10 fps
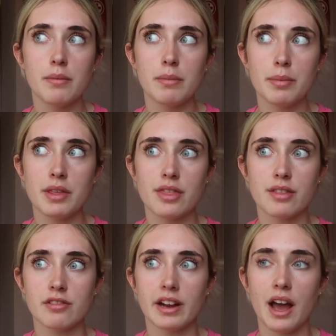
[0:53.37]
maybe
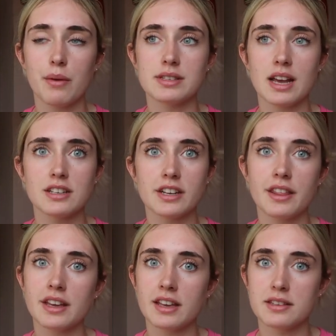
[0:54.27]
three hours actually, I
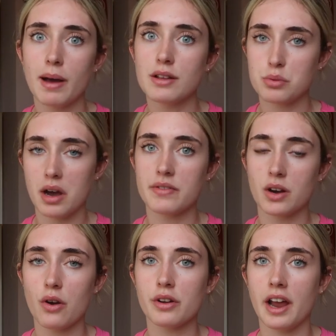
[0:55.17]
think it's about 12
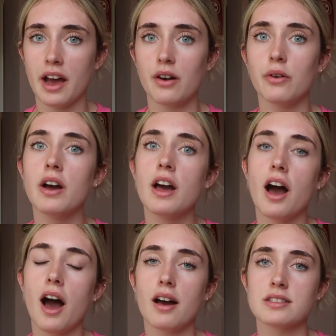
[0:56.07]
o'clock now,
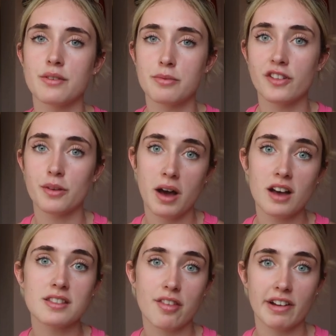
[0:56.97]
uh, so for the
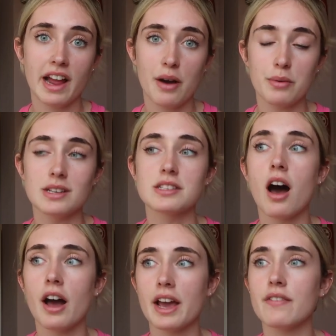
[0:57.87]
past three hours,
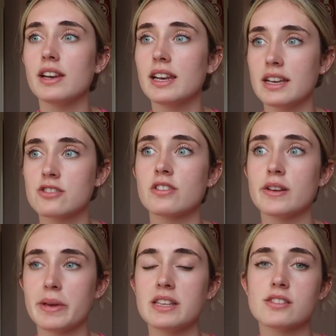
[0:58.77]
I have literally
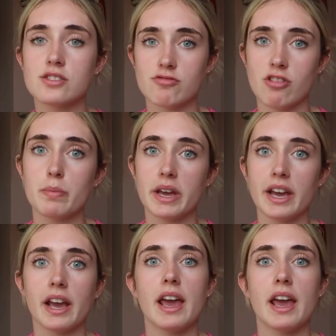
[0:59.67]
been scrubbing